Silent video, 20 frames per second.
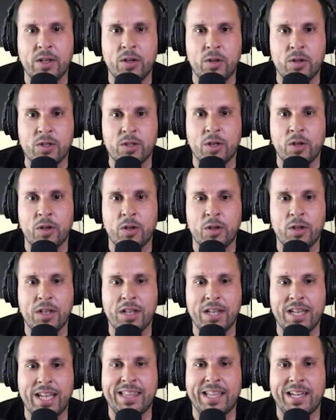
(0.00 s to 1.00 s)
So
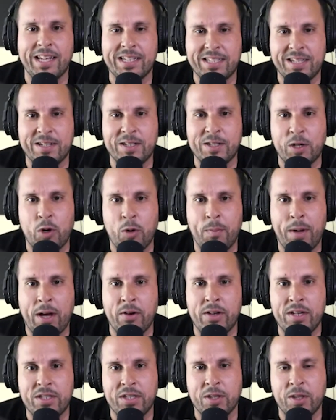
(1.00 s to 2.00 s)
let the listeners know about
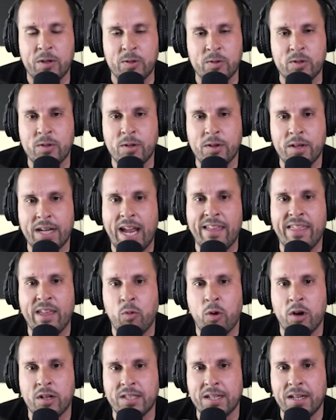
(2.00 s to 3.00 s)
each of those and how they
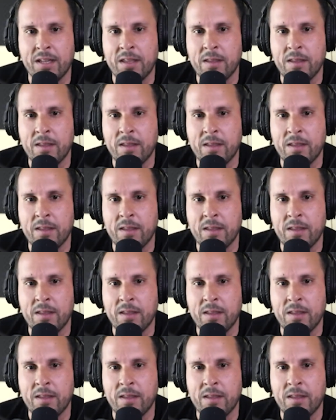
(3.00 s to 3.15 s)
work together.